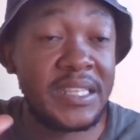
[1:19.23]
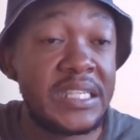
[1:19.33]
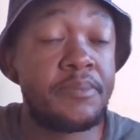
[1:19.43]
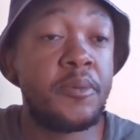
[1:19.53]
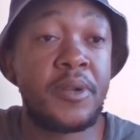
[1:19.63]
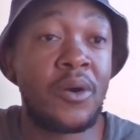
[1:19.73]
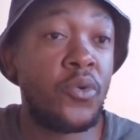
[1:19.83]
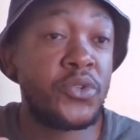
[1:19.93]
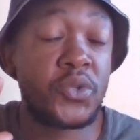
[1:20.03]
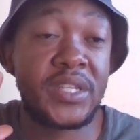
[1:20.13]
these people are
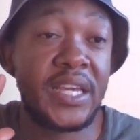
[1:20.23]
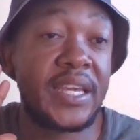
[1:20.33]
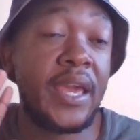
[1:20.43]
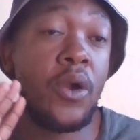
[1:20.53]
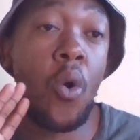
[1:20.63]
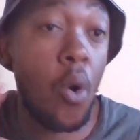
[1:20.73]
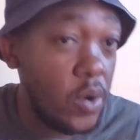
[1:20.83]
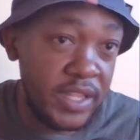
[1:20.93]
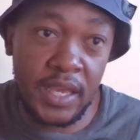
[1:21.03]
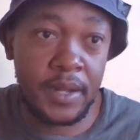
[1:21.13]
going to take a whole
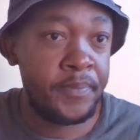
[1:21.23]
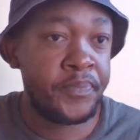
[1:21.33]
year